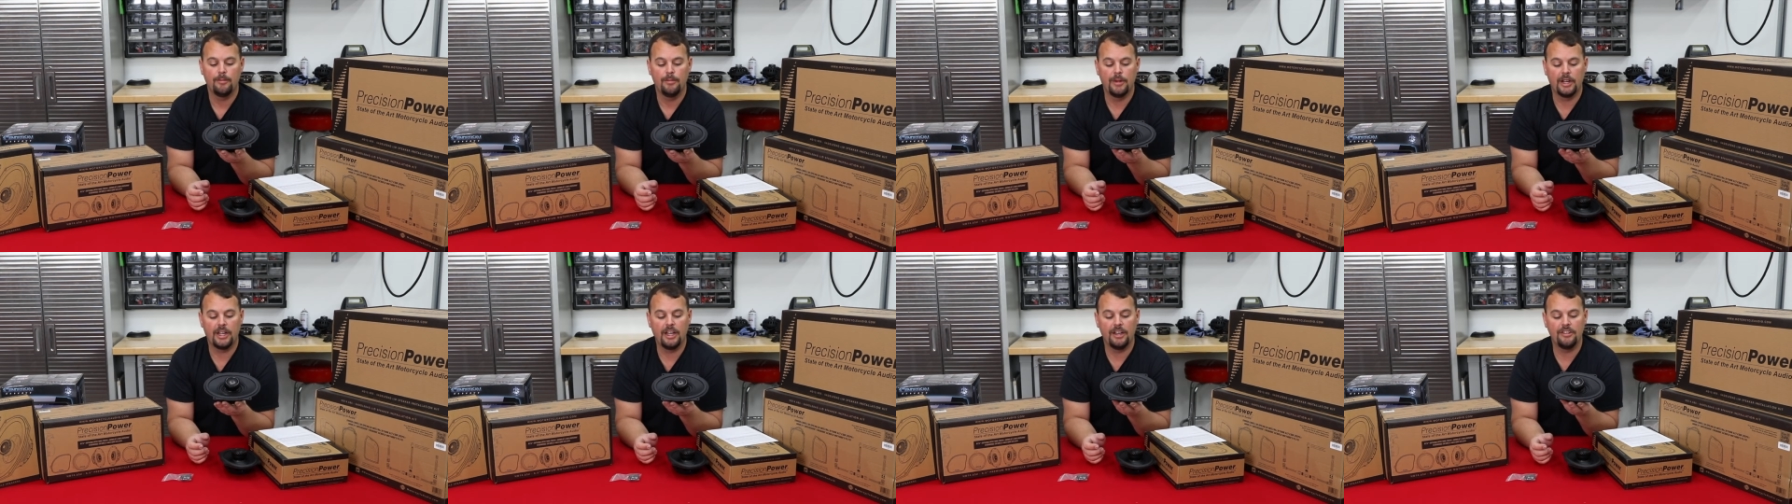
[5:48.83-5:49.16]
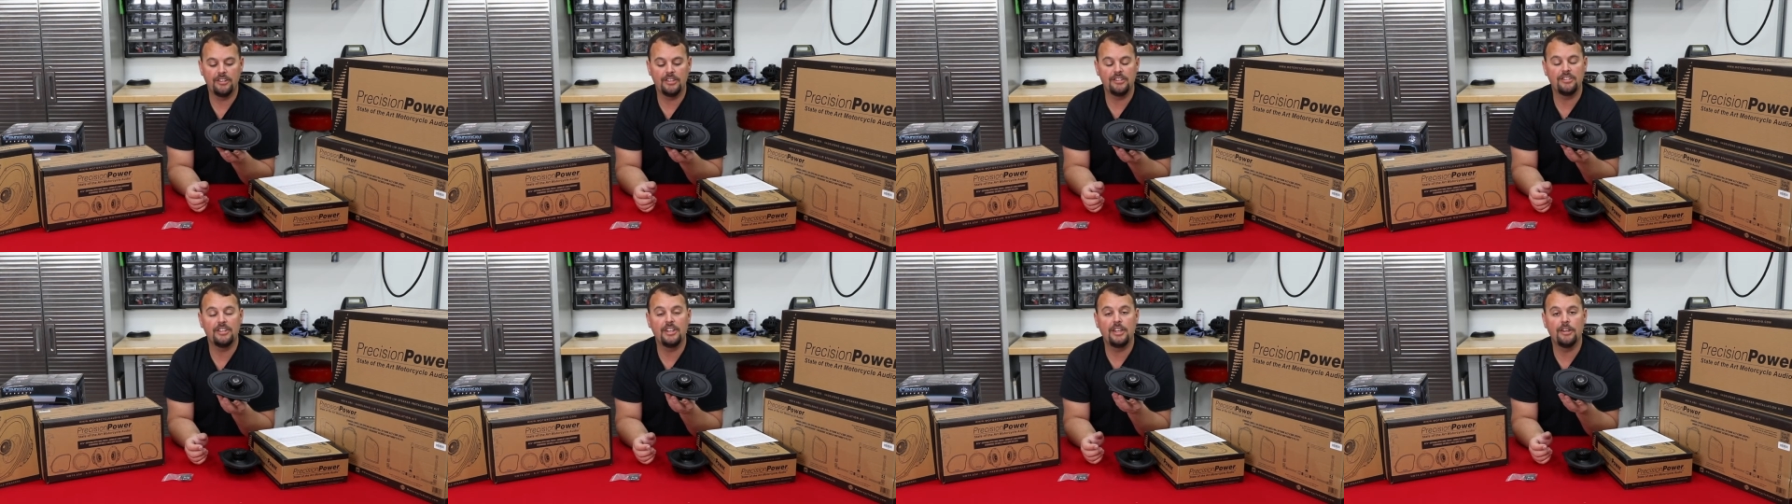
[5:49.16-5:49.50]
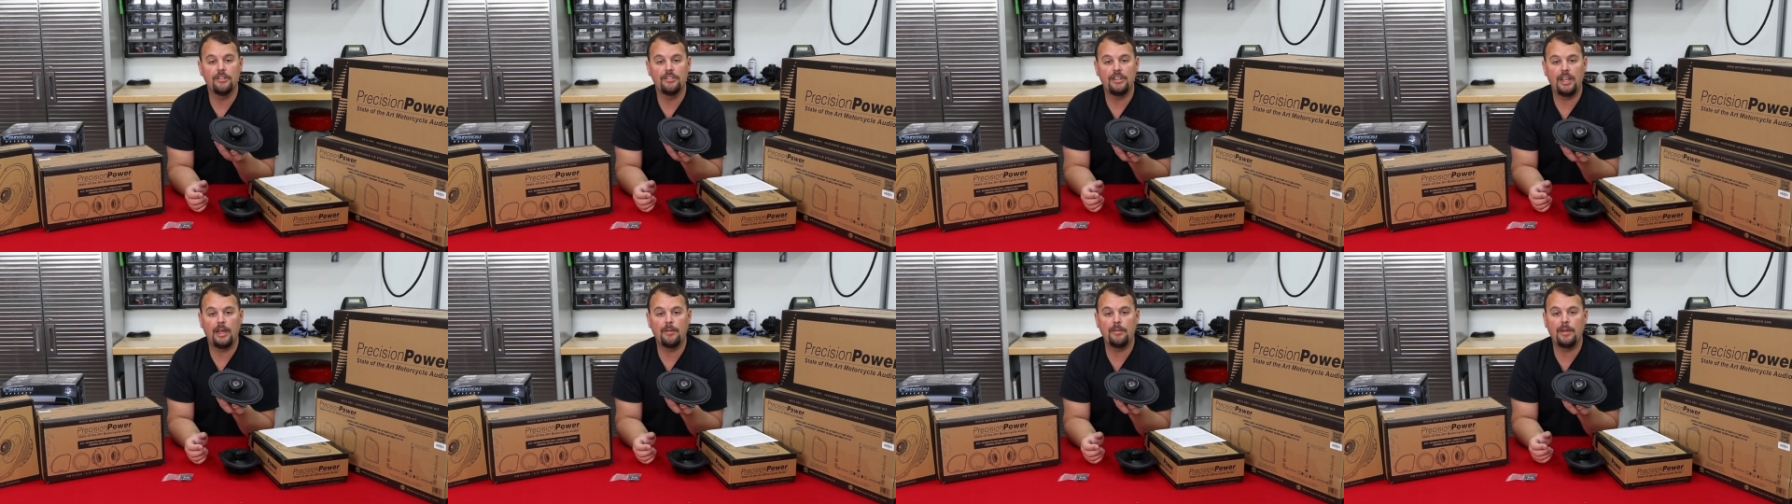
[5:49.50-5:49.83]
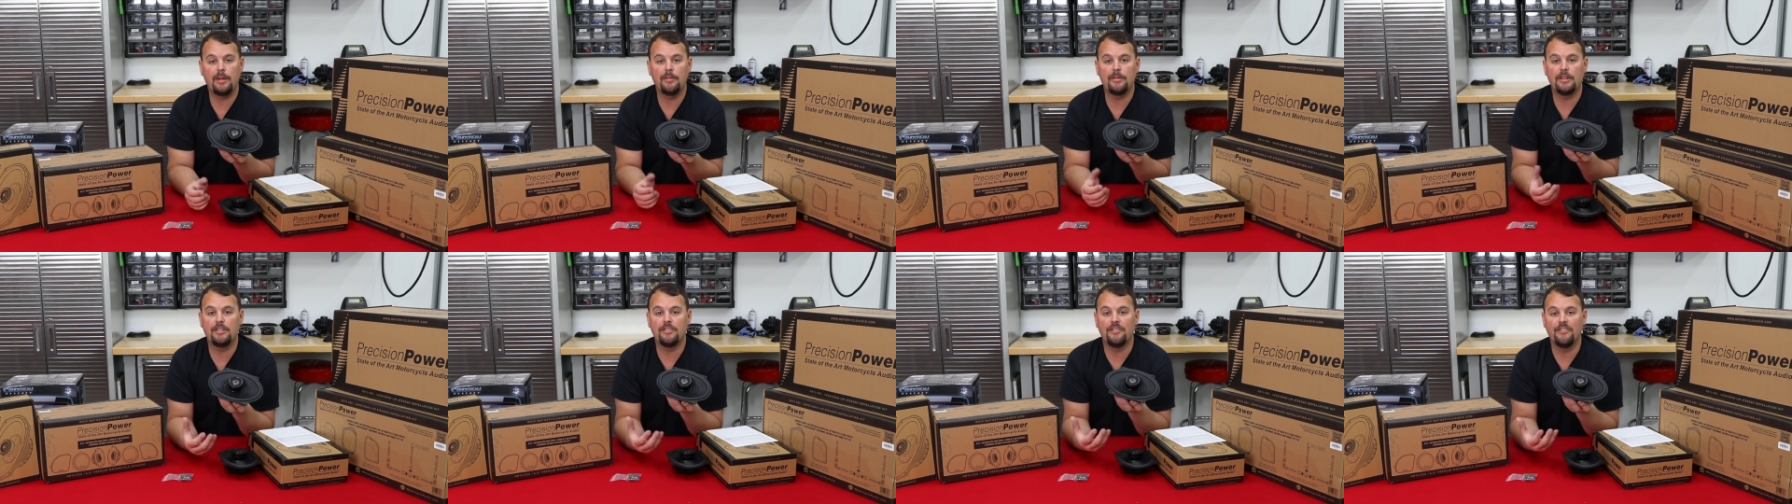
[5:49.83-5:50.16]
Because it's
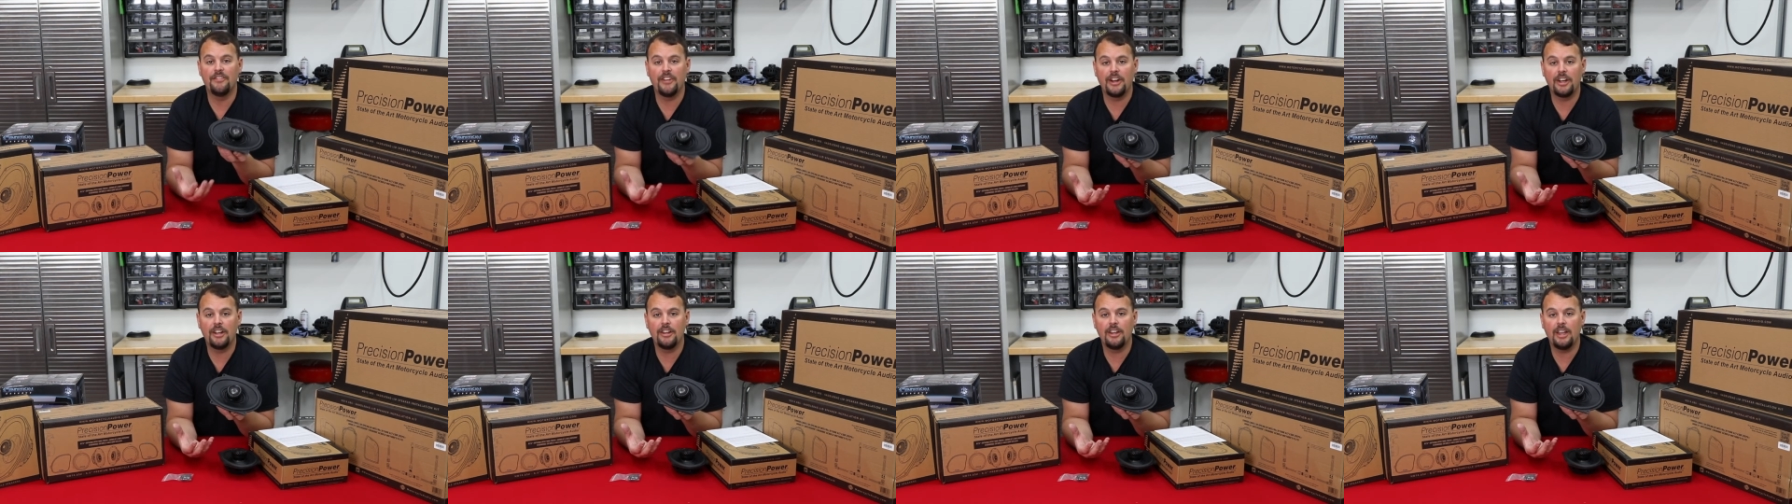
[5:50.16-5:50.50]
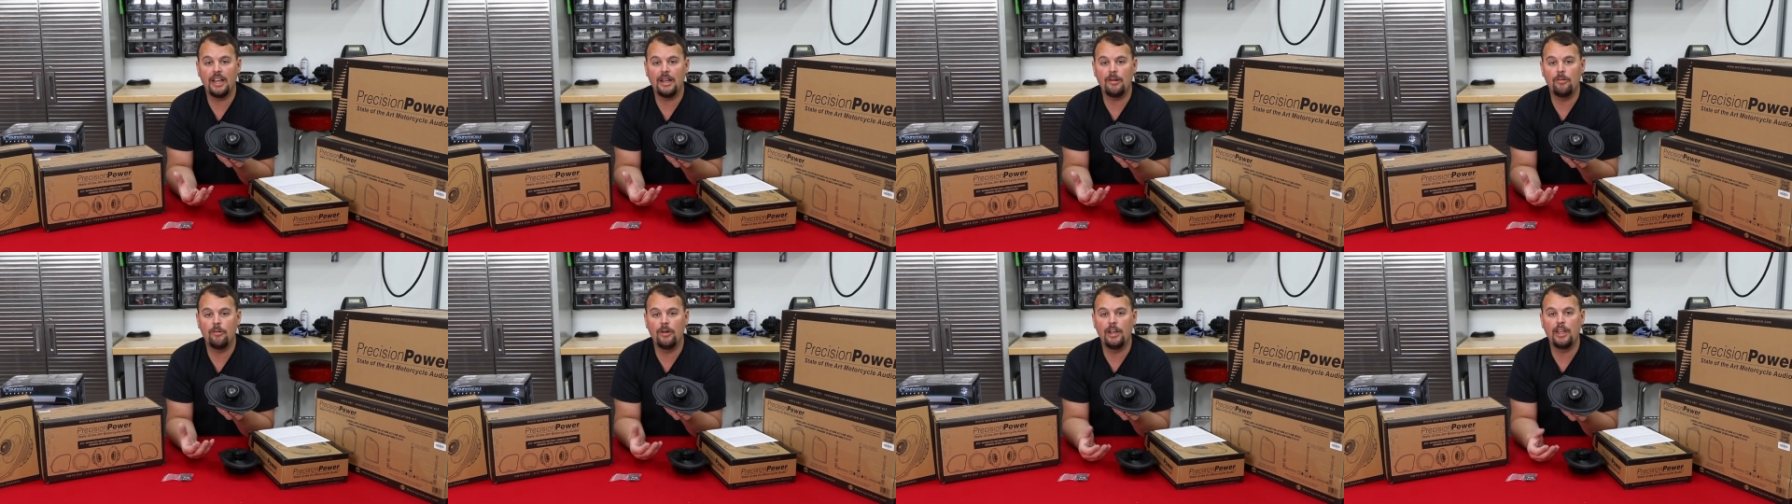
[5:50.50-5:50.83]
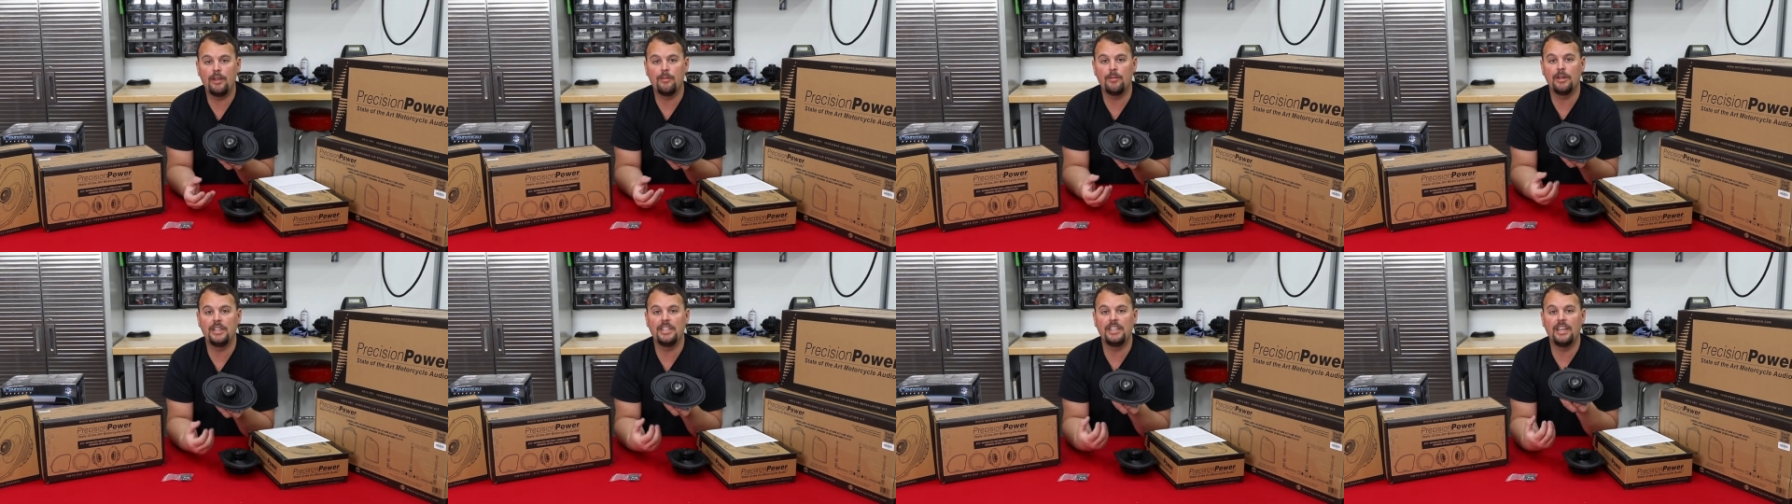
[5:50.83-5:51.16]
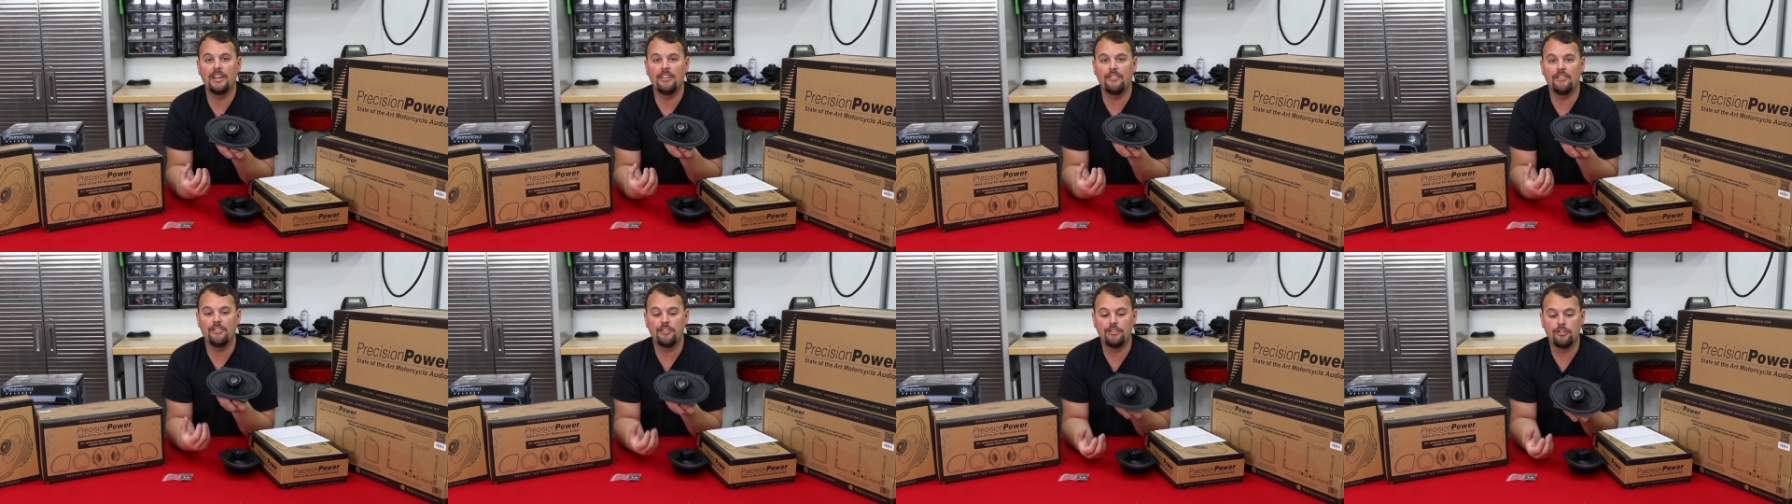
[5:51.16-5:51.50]
neodymium, it's very lightweight, but
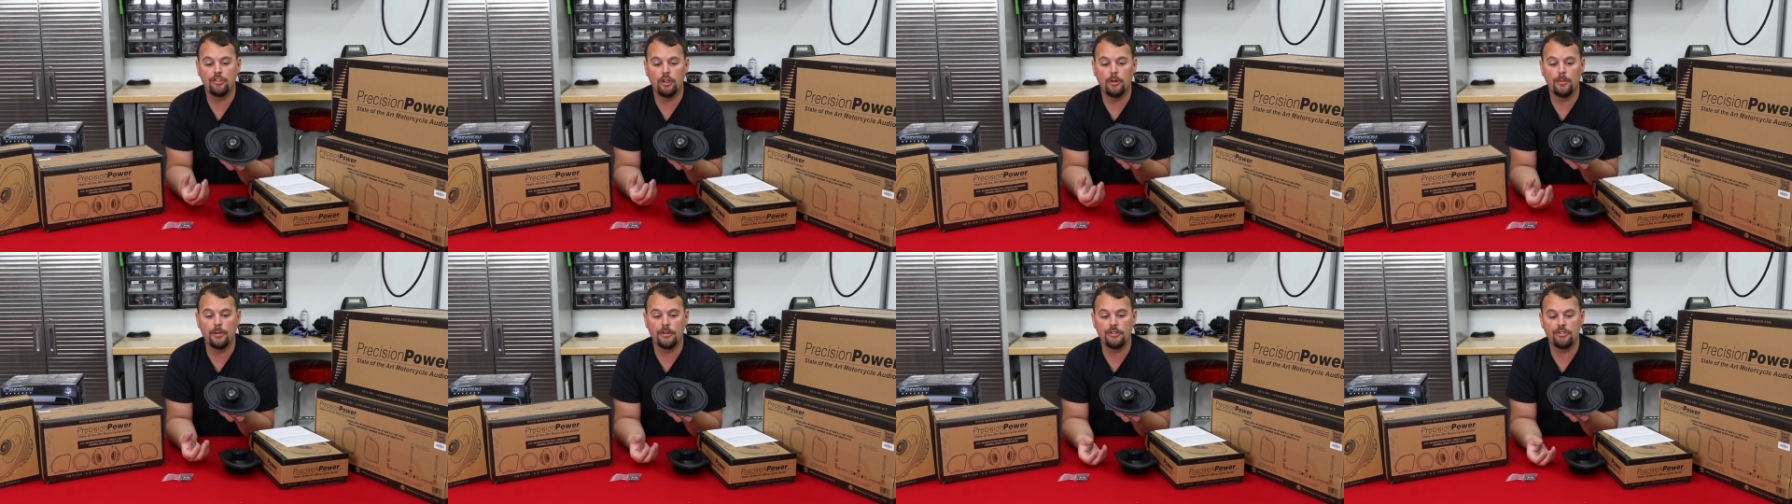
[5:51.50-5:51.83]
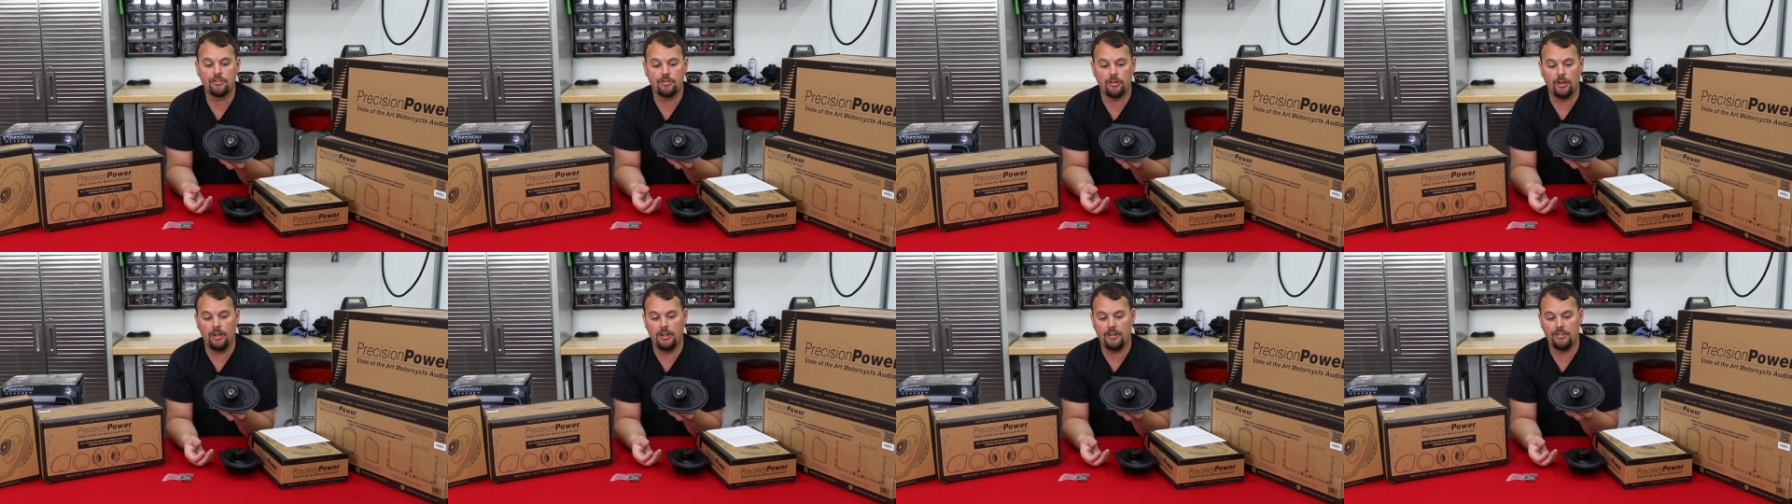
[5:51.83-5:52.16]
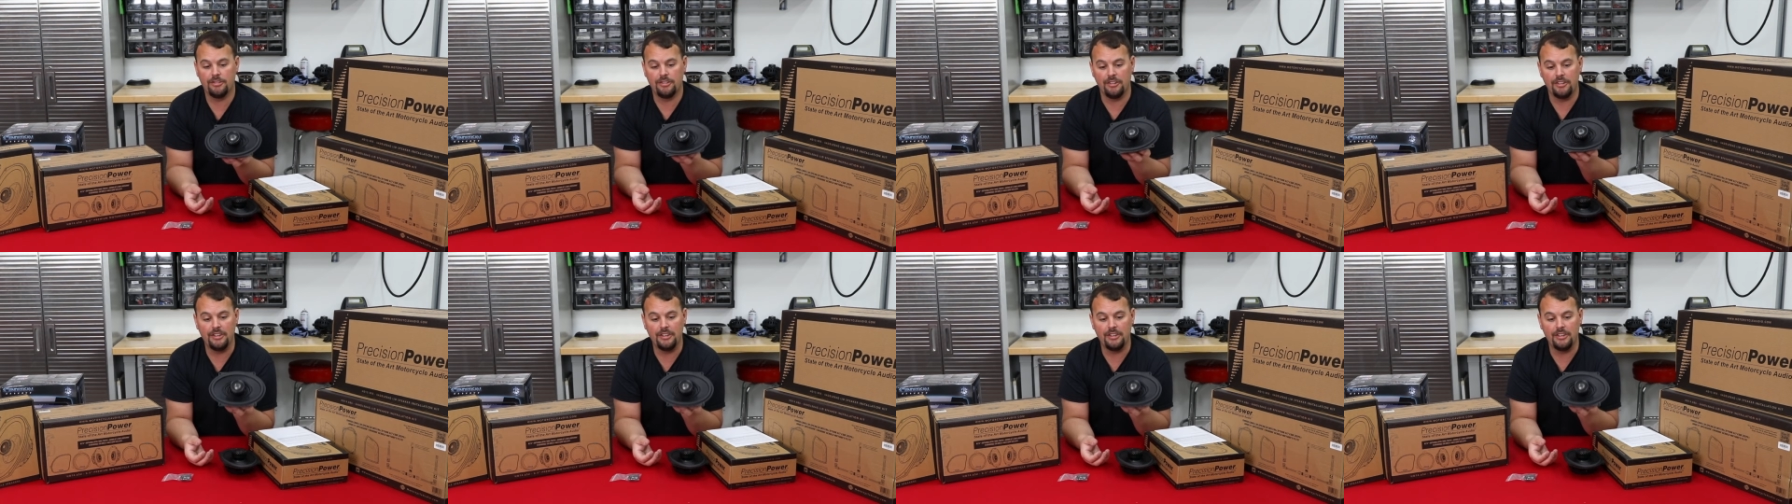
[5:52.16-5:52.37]
yet super strong.